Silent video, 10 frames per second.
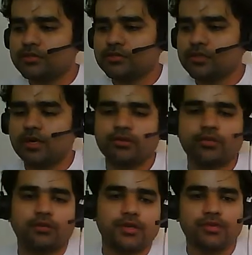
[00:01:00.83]
So that
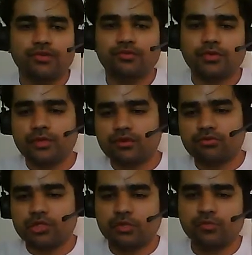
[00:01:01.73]
when you're
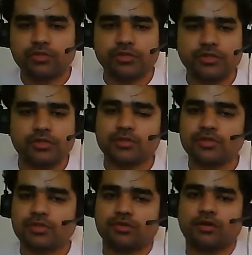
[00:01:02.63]
switching machines,
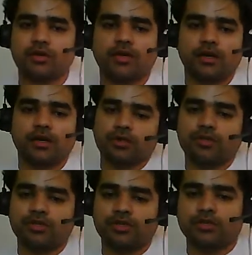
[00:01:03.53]
it's not that one
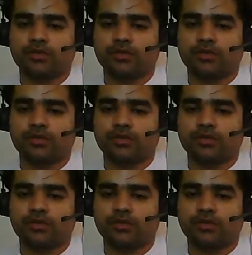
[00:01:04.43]
machine is